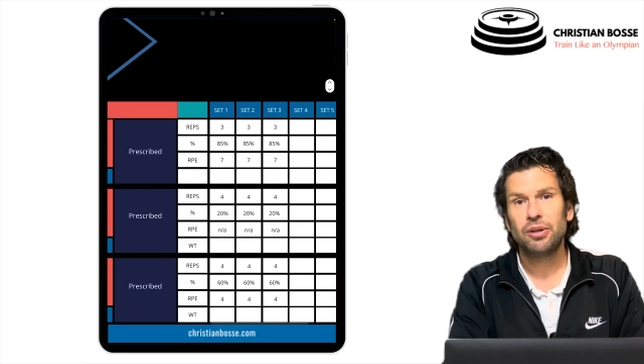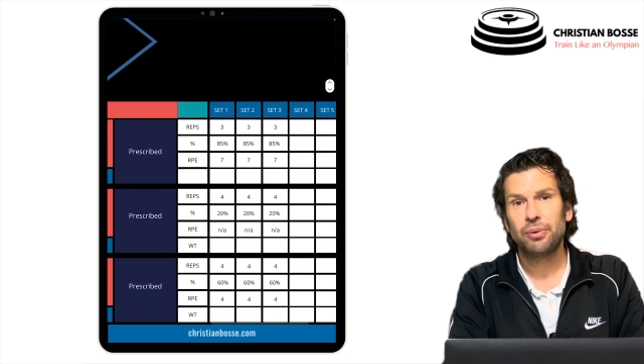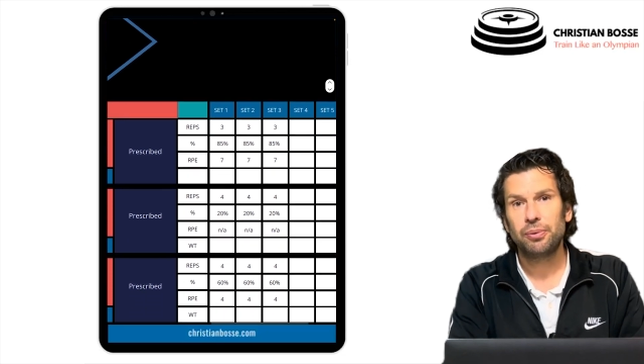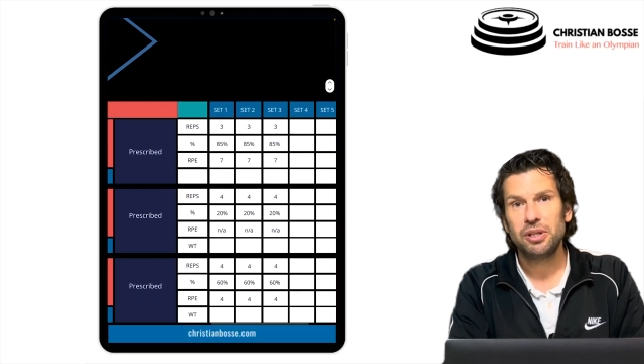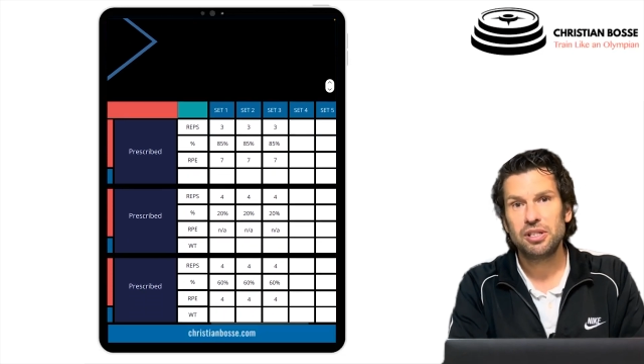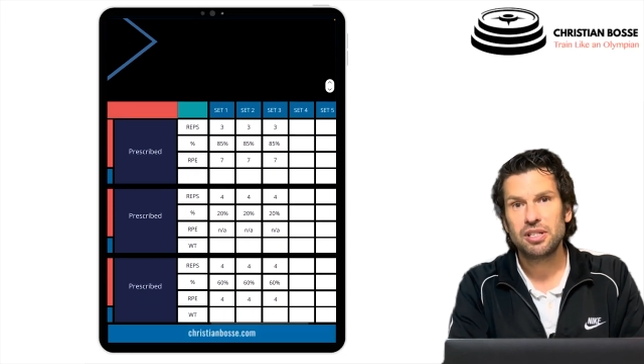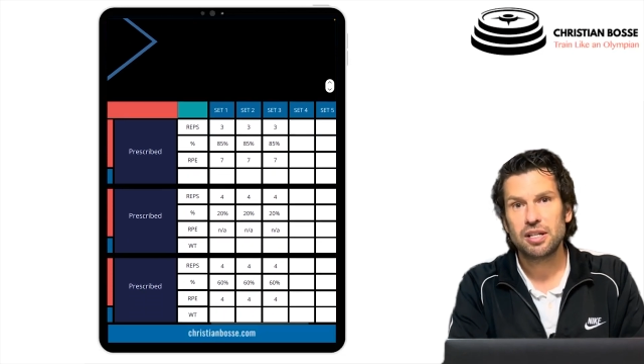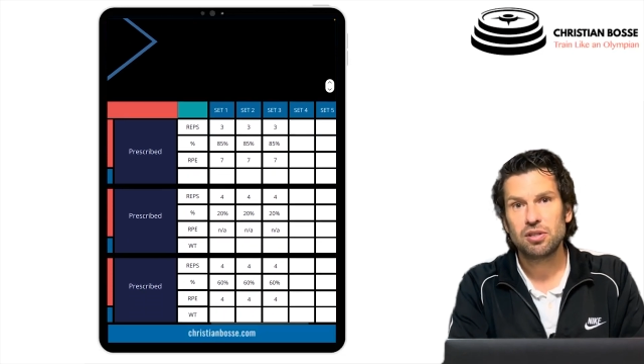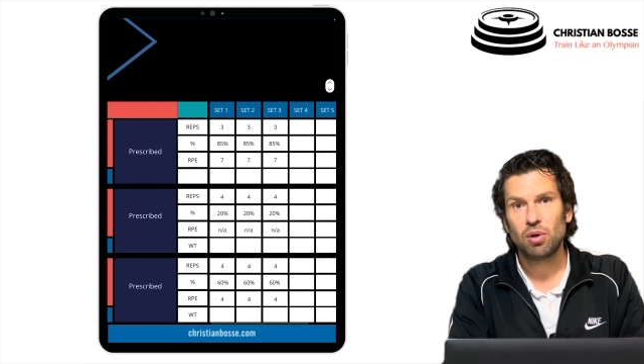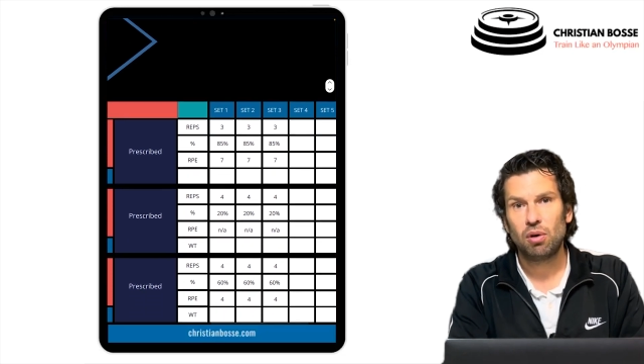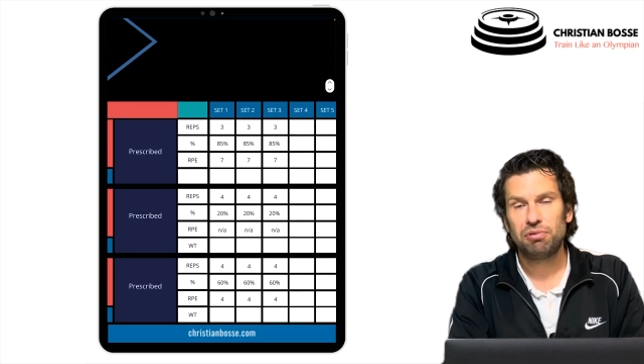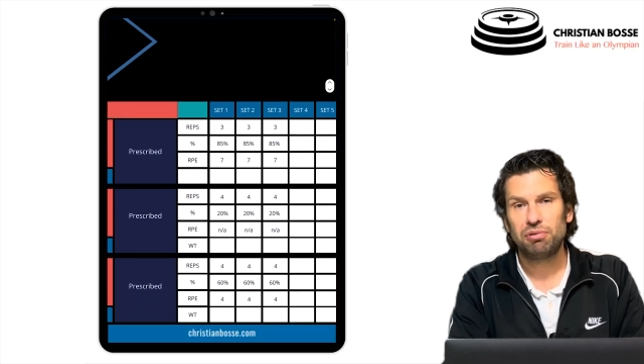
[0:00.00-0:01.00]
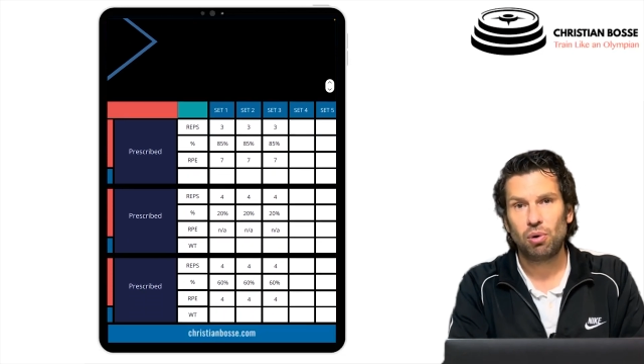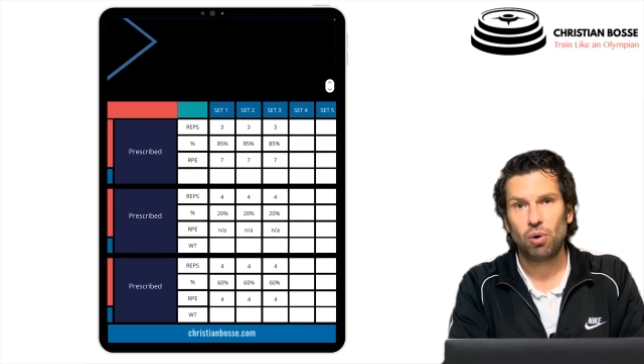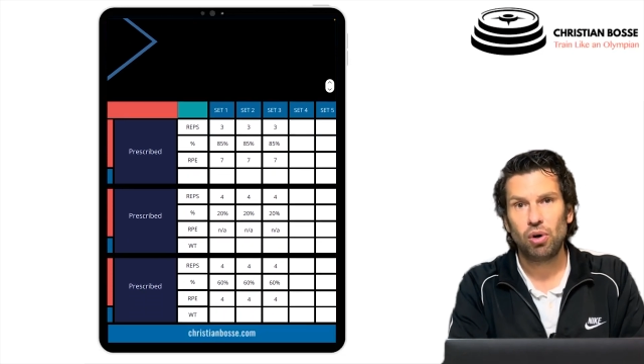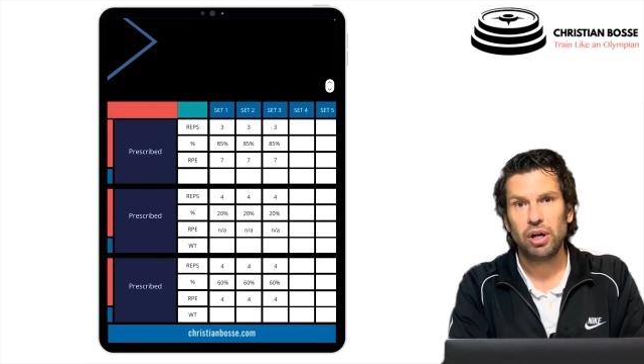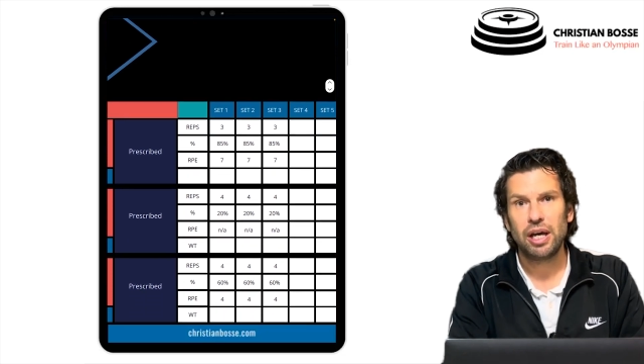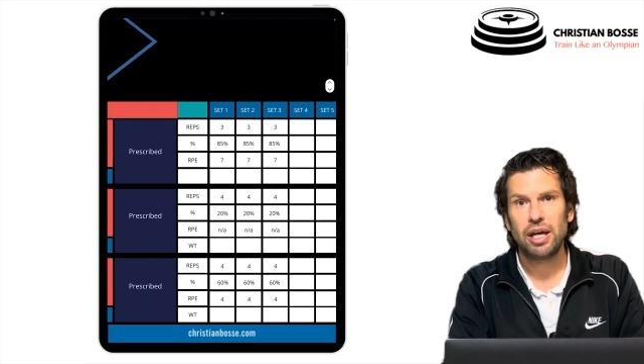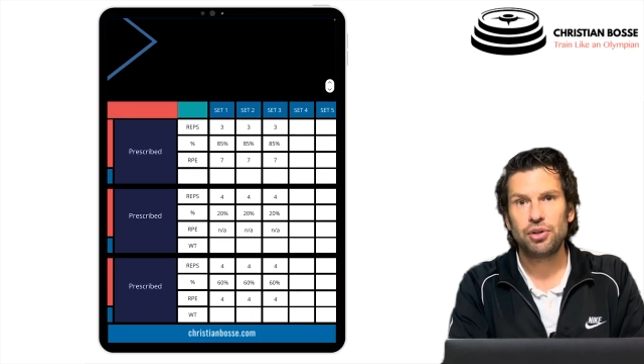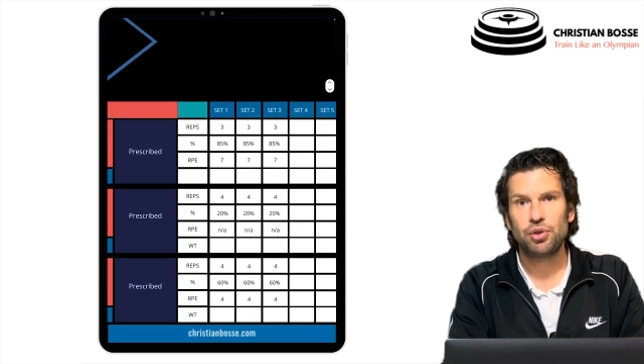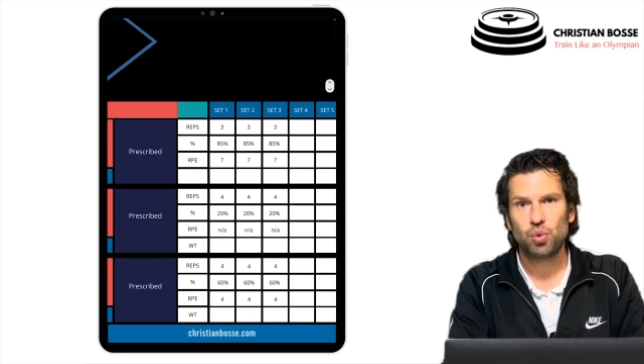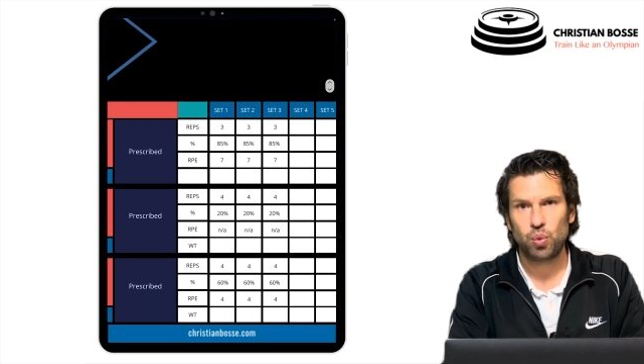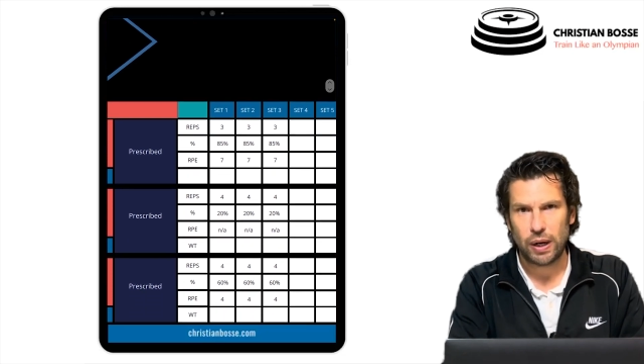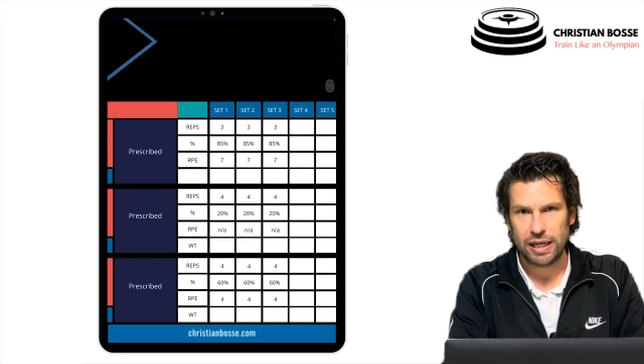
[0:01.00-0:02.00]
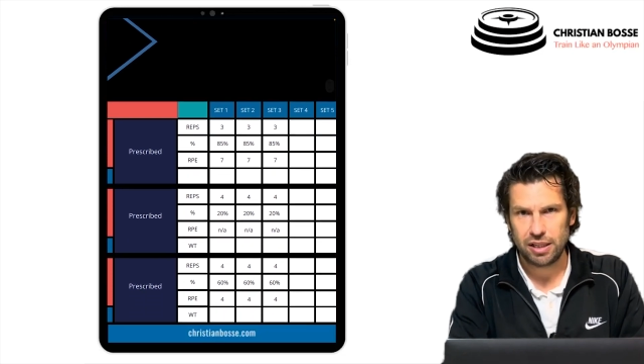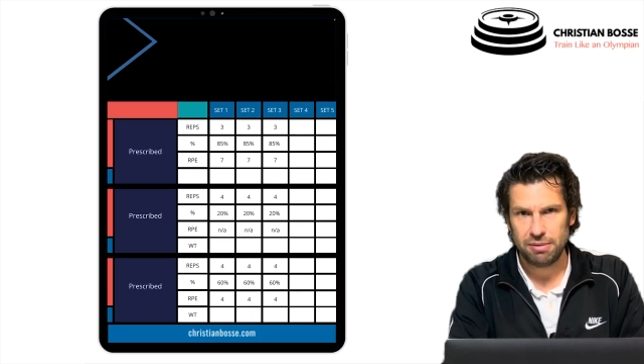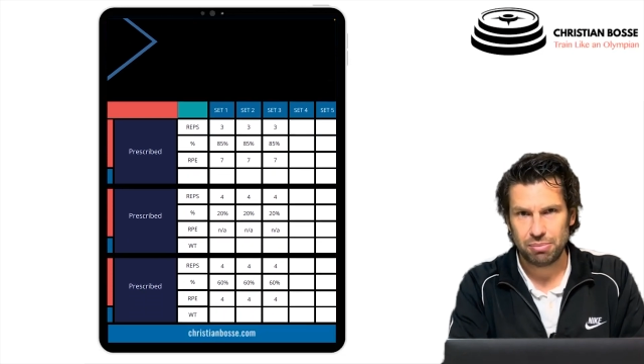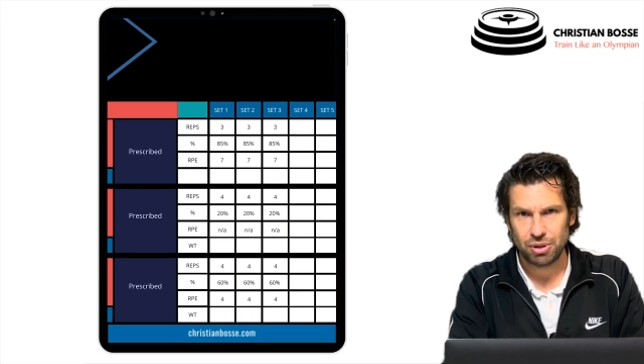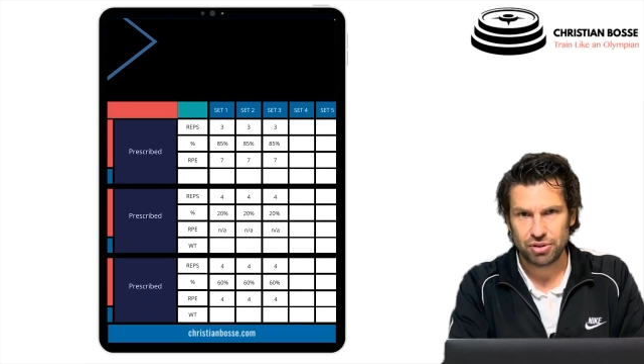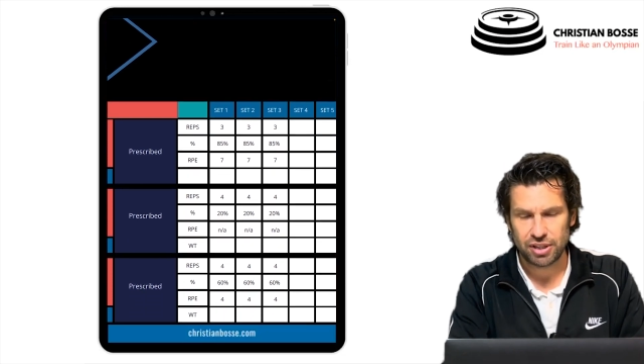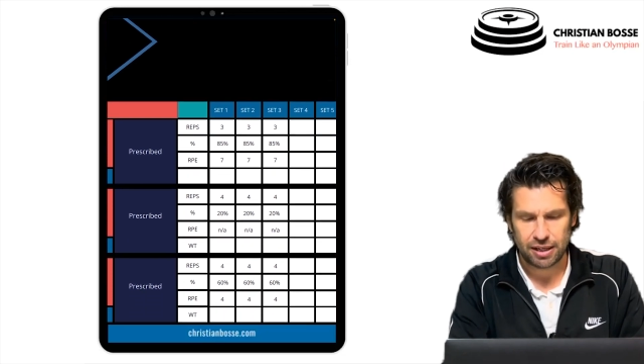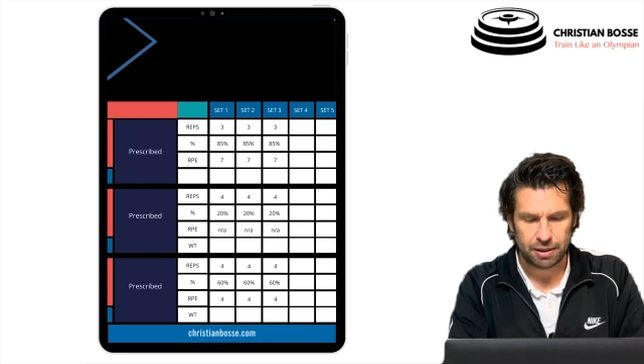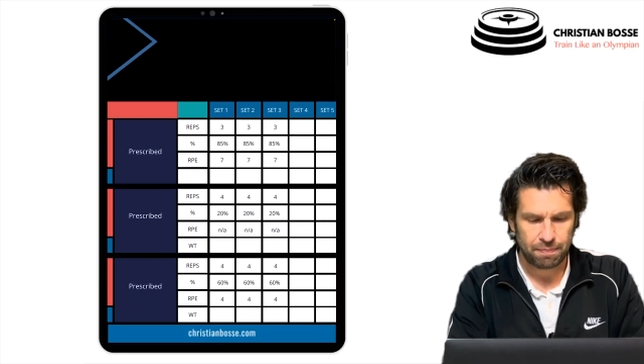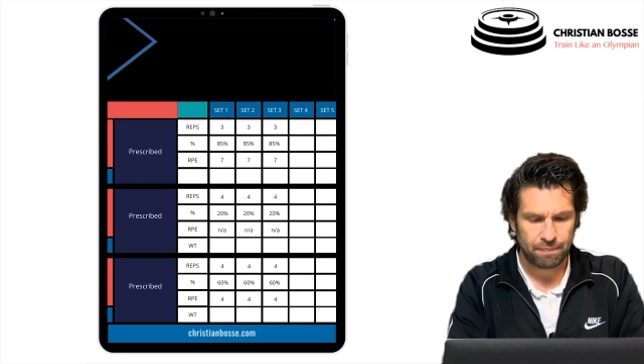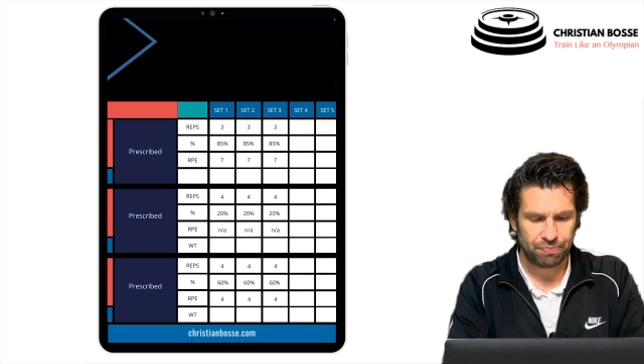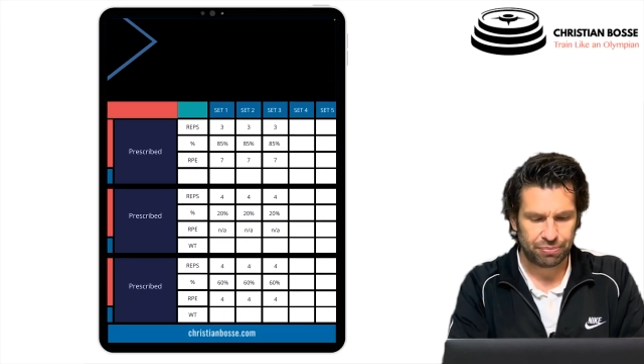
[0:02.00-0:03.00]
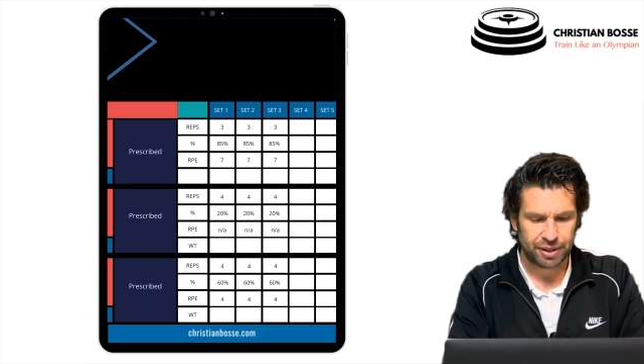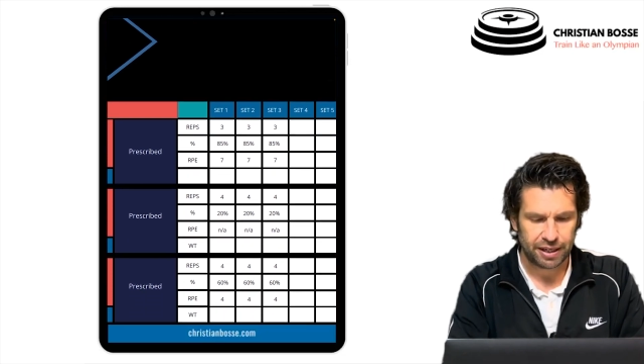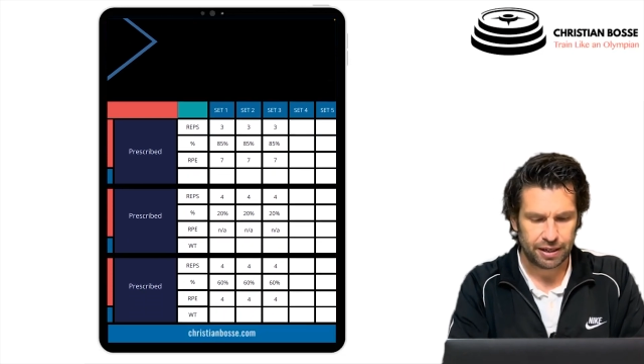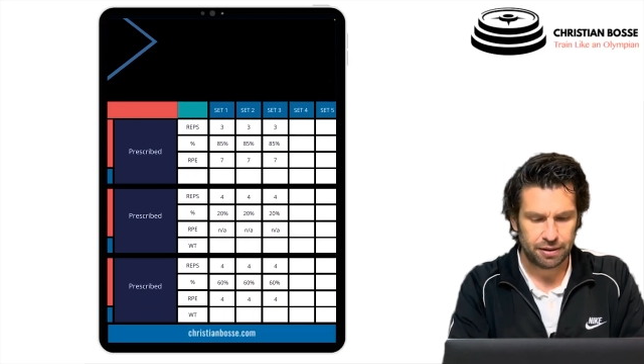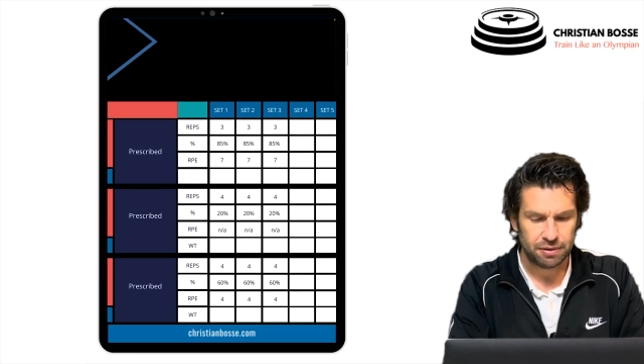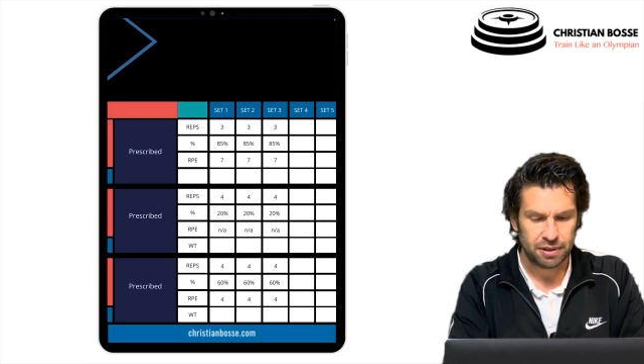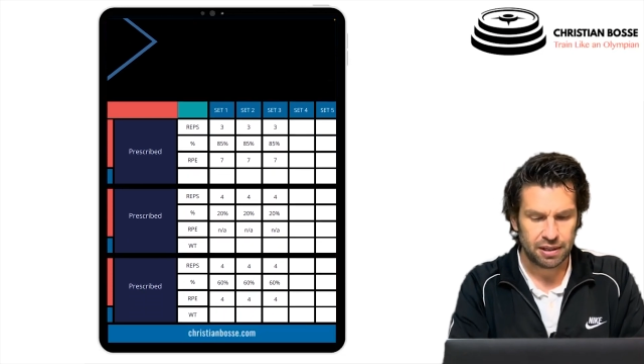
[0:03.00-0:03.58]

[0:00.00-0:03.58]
3 sets of 4 at 20%. Yeah?